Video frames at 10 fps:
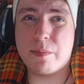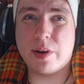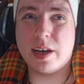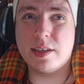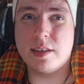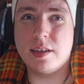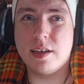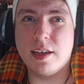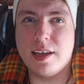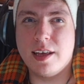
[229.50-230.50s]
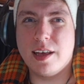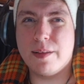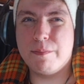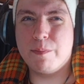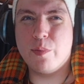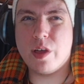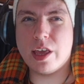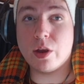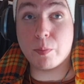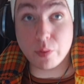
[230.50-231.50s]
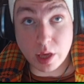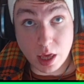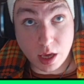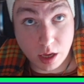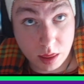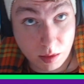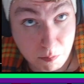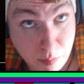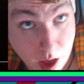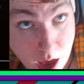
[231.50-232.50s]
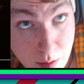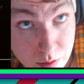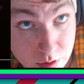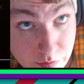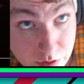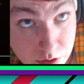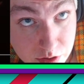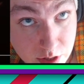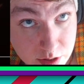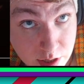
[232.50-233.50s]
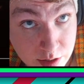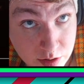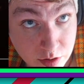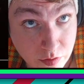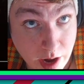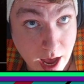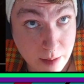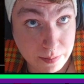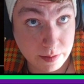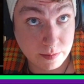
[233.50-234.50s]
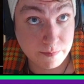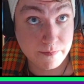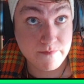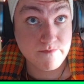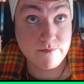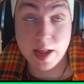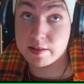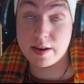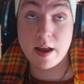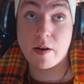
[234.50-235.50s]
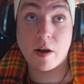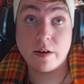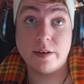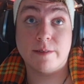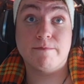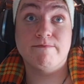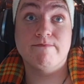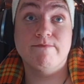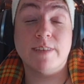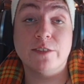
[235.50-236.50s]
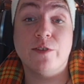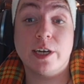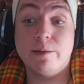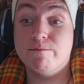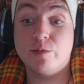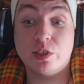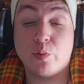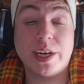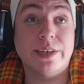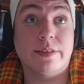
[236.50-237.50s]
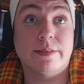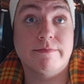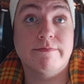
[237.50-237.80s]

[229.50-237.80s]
bruh you're bringing Bible verses into rap. That's not hard. That's fucking just weird.